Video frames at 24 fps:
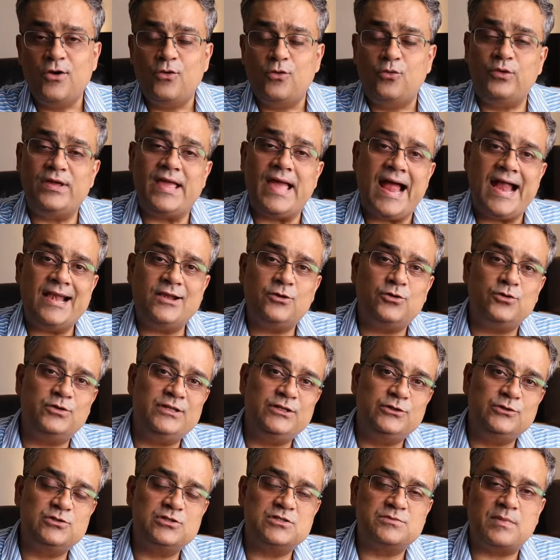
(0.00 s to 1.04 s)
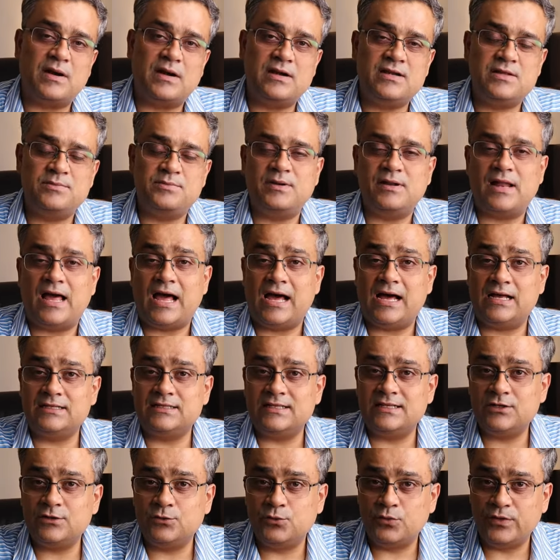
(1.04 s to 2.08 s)
We had to use multiple
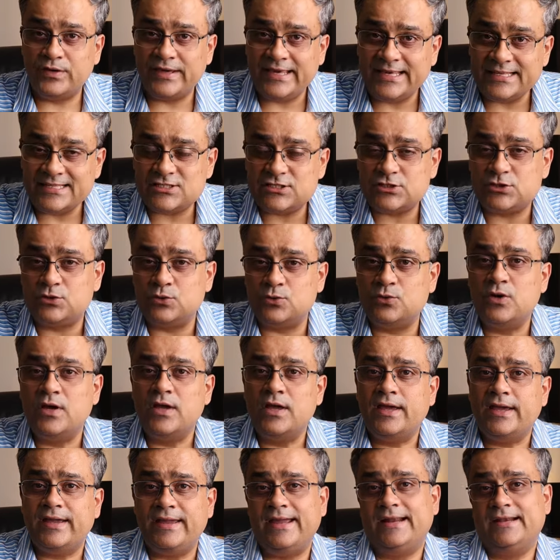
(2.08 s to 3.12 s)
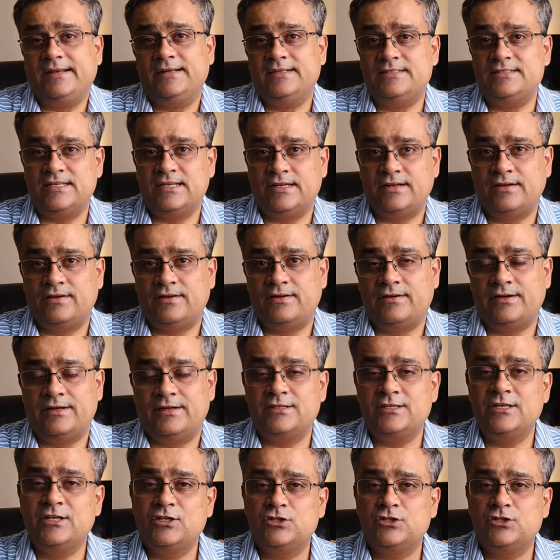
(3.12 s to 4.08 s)
other ways to get it generated.